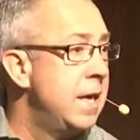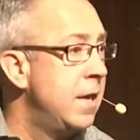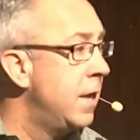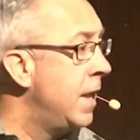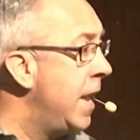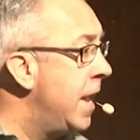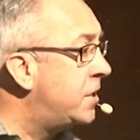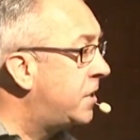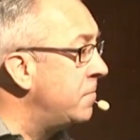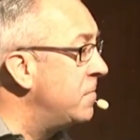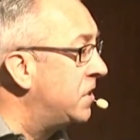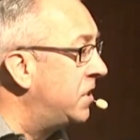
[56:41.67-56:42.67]

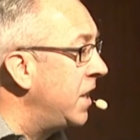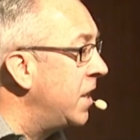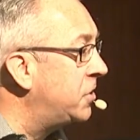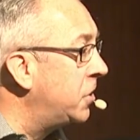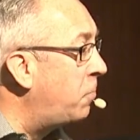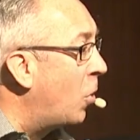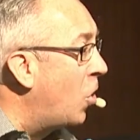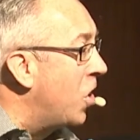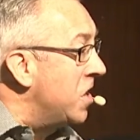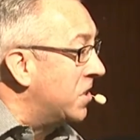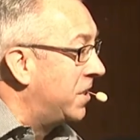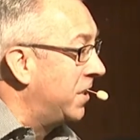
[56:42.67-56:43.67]
Intimacy is the
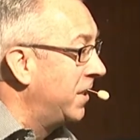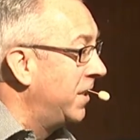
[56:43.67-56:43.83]
point.